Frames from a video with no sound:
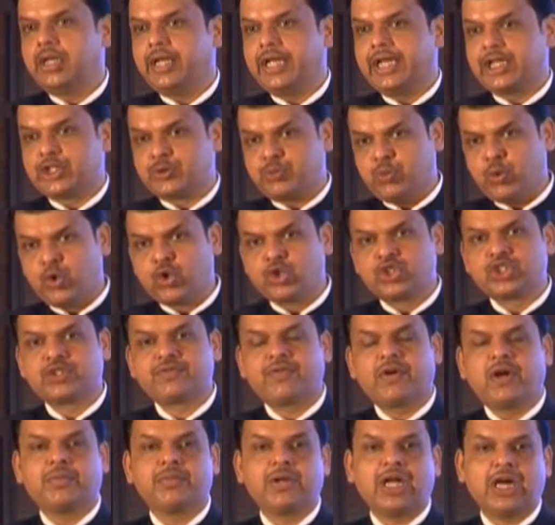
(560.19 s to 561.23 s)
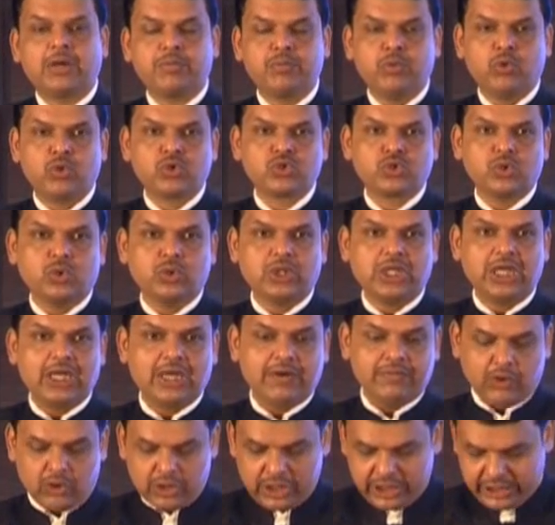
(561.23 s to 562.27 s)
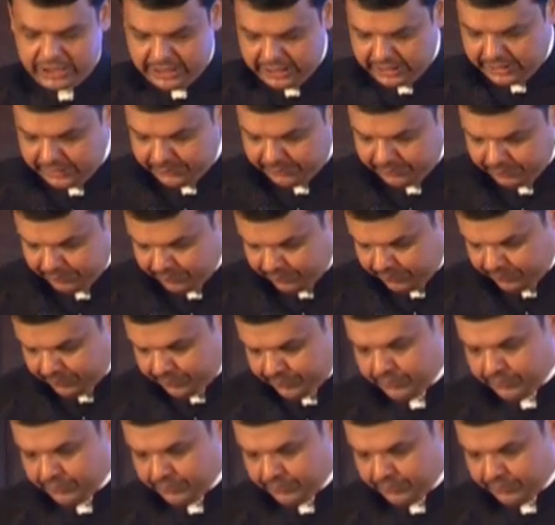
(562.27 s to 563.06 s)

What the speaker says: exports from Nagpur, so they have already